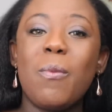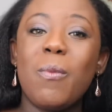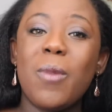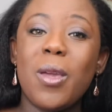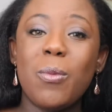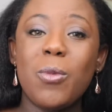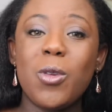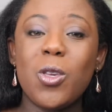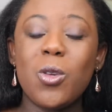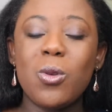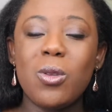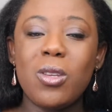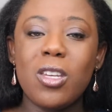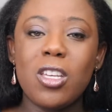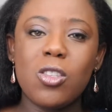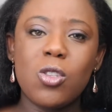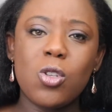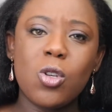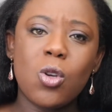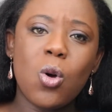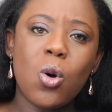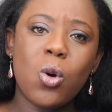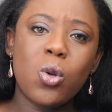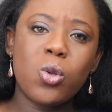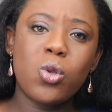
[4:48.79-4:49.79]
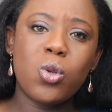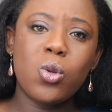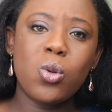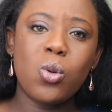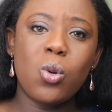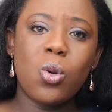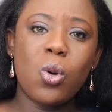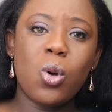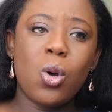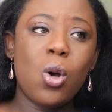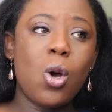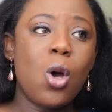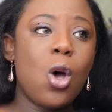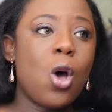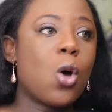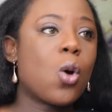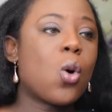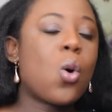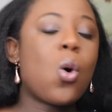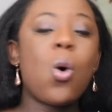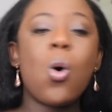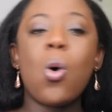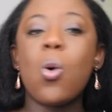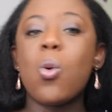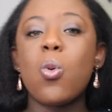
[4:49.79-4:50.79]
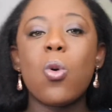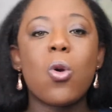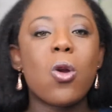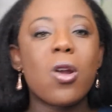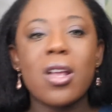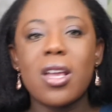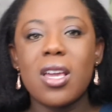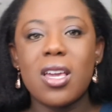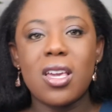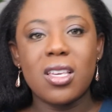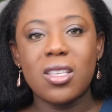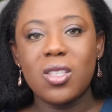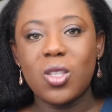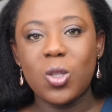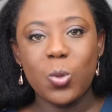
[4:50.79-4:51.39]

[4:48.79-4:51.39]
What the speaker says: Maybe you need to go to a co-working